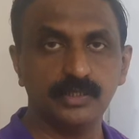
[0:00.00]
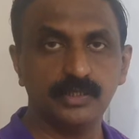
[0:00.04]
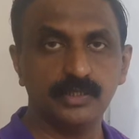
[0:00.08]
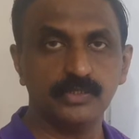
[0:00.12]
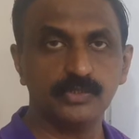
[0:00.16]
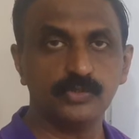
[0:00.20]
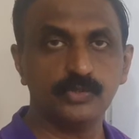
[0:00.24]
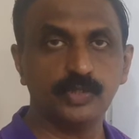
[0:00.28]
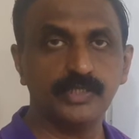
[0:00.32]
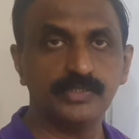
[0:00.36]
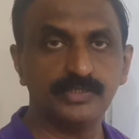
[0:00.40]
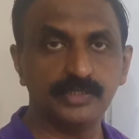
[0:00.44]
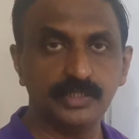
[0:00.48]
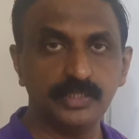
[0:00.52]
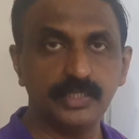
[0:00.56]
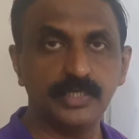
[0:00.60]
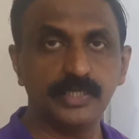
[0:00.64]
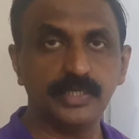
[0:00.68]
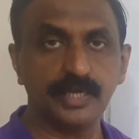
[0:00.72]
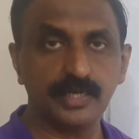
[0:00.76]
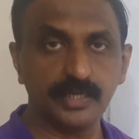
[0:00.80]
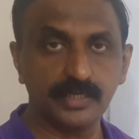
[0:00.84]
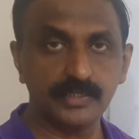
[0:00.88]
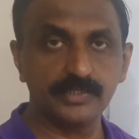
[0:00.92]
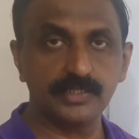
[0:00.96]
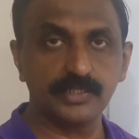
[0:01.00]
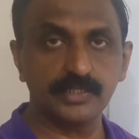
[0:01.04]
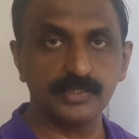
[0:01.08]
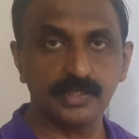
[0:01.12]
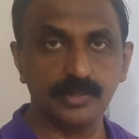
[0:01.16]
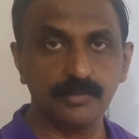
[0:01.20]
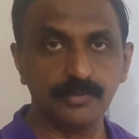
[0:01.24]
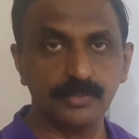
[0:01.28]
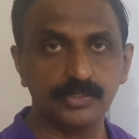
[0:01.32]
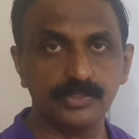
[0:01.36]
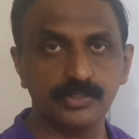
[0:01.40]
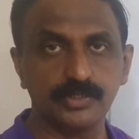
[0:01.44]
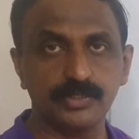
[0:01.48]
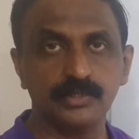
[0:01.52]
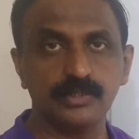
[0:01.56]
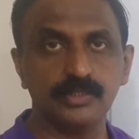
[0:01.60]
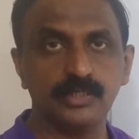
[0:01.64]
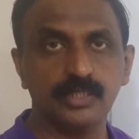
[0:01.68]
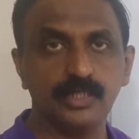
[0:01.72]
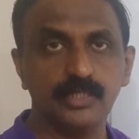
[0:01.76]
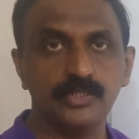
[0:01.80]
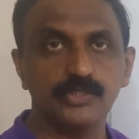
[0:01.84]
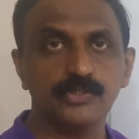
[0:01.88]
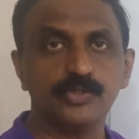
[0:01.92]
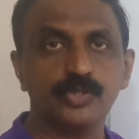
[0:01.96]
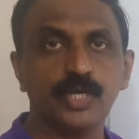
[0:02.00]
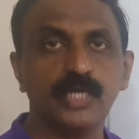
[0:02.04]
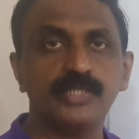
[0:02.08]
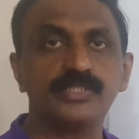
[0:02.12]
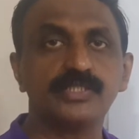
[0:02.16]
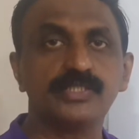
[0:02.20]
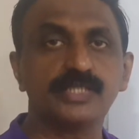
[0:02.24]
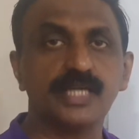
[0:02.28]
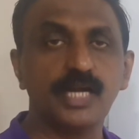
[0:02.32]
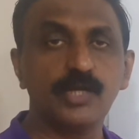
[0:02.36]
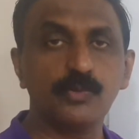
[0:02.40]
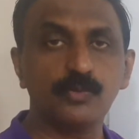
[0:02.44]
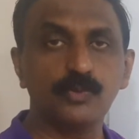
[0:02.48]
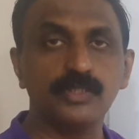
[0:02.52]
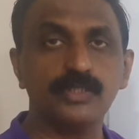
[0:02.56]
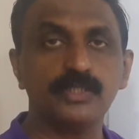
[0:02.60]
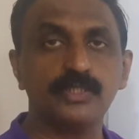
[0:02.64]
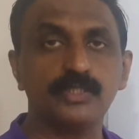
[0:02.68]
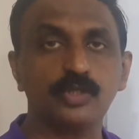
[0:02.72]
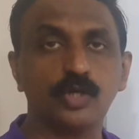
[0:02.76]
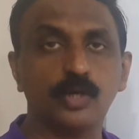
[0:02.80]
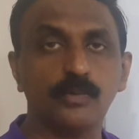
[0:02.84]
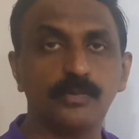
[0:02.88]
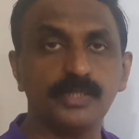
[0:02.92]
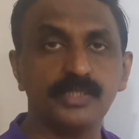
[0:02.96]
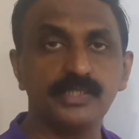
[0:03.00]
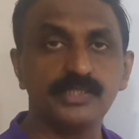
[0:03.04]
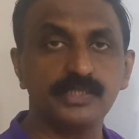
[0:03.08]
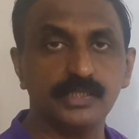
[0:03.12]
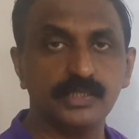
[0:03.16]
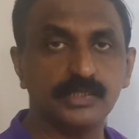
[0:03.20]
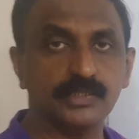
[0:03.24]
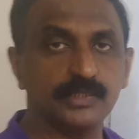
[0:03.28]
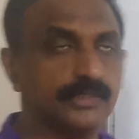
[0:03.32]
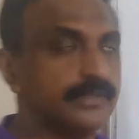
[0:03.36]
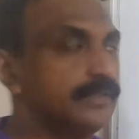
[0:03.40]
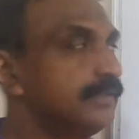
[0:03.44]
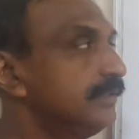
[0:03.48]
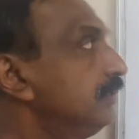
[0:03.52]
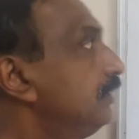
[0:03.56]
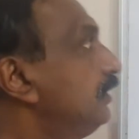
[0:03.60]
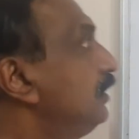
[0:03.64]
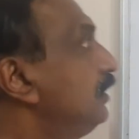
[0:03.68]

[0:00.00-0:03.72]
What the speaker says: so engineering entrance examination. So I start with the topic circle.